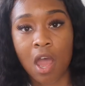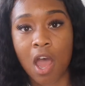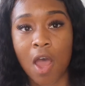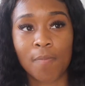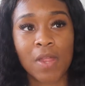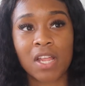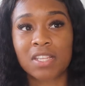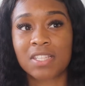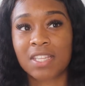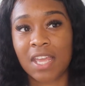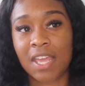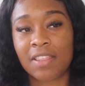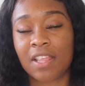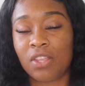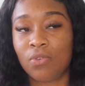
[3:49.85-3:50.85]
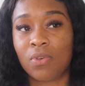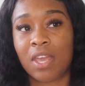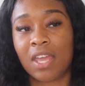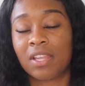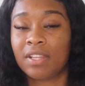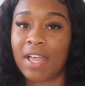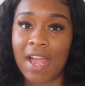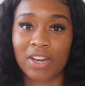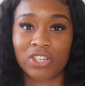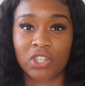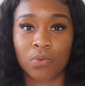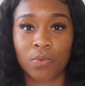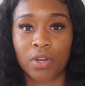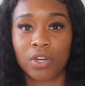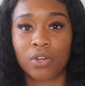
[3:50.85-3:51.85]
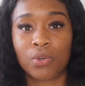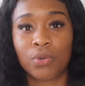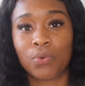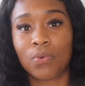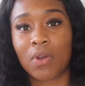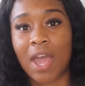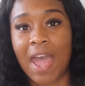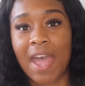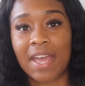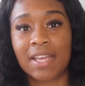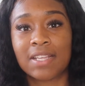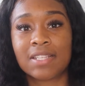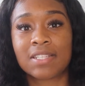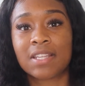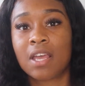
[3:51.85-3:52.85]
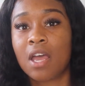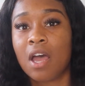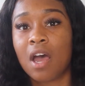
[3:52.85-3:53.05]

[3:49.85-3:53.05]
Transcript: I'm not saying that you can't lash someone who has,